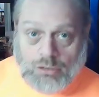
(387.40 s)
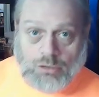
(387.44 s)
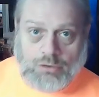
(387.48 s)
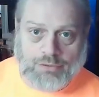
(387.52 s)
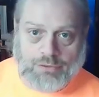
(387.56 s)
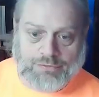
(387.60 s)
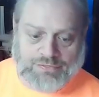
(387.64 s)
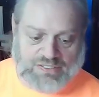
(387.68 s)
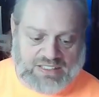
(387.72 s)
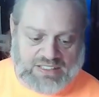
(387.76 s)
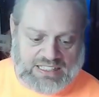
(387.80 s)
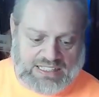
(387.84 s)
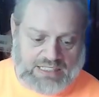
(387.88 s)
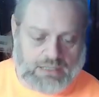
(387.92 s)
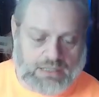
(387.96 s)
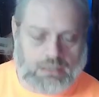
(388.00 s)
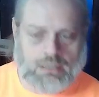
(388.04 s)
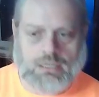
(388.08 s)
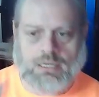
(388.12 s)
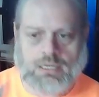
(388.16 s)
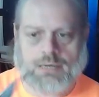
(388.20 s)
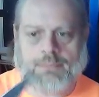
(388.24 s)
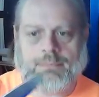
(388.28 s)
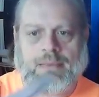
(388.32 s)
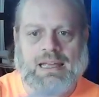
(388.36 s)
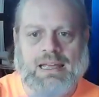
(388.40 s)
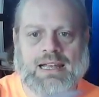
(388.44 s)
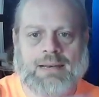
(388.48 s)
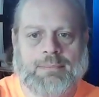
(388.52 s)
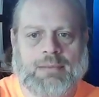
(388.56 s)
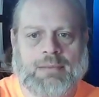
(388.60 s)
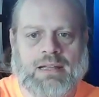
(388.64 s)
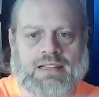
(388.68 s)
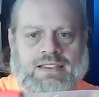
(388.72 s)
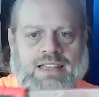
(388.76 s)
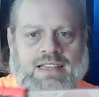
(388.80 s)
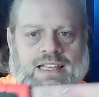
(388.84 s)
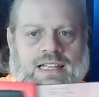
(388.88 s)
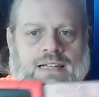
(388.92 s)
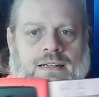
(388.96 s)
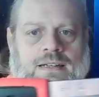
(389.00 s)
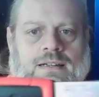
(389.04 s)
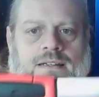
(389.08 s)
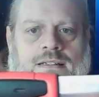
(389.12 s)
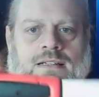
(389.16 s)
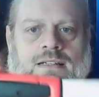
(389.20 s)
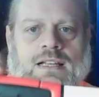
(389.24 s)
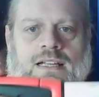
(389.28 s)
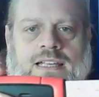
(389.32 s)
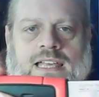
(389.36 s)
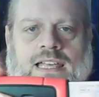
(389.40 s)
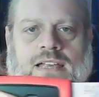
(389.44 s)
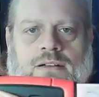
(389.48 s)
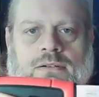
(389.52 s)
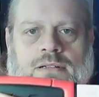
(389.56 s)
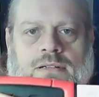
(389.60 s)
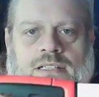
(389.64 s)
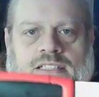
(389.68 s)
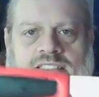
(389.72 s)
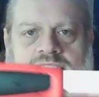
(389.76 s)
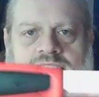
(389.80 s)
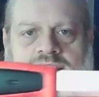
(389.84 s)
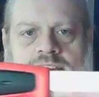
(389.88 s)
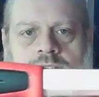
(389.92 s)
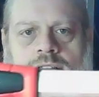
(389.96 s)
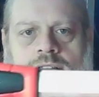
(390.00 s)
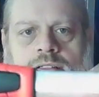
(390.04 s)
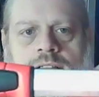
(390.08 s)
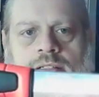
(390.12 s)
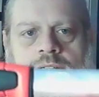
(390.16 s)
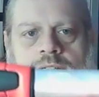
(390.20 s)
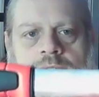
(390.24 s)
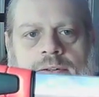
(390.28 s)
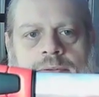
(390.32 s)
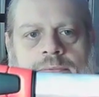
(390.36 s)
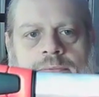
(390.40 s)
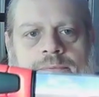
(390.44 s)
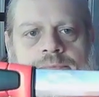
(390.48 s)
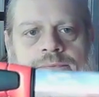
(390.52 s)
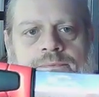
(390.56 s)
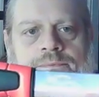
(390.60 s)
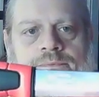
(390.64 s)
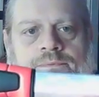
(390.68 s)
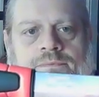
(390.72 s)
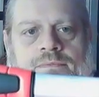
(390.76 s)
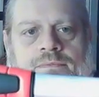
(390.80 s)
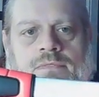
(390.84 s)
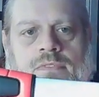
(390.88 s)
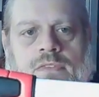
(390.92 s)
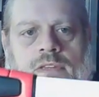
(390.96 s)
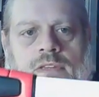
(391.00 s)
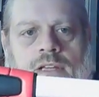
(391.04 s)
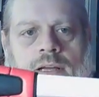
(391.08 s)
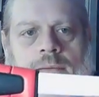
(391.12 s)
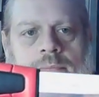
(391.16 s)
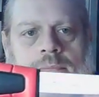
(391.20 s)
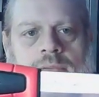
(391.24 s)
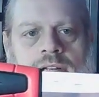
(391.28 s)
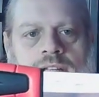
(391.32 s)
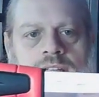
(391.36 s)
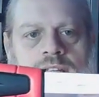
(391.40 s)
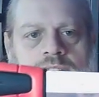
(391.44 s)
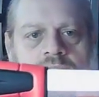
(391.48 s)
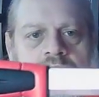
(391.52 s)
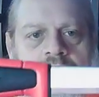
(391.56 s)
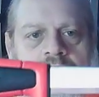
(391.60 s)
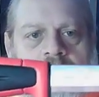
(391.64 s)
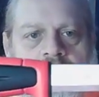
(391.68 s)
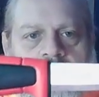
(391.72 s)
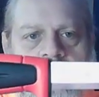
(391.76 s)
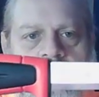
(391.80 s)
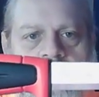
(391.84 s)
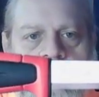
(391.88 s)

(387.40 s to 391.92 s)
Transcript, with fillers: or a V. I'm bad about that. I can't really tell. I'm not going to even